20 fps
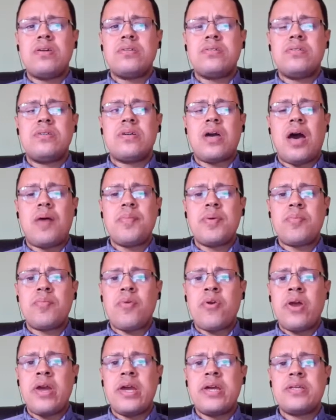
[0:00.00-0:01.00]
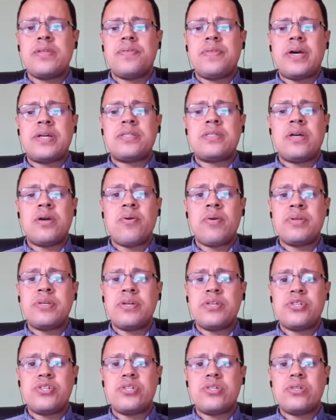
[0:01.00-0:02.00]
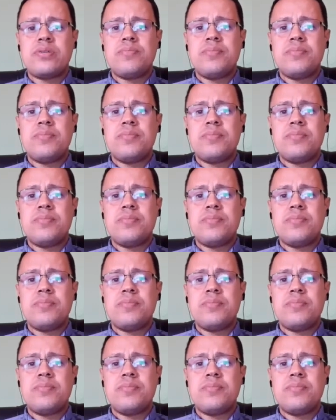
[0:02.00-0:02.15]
to commemorate that heritage